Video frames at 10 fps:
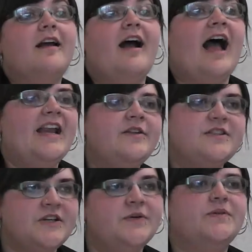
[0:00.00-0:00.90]
I do
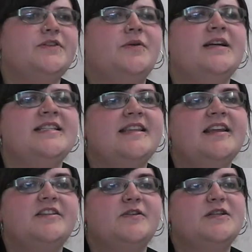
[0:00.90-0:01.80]
too. Tony said that
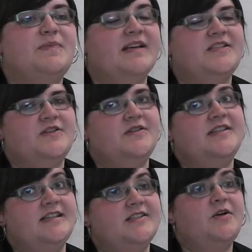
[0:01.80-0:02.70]
it's always best to use
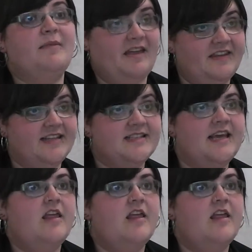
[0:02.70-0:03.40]
statistical methods.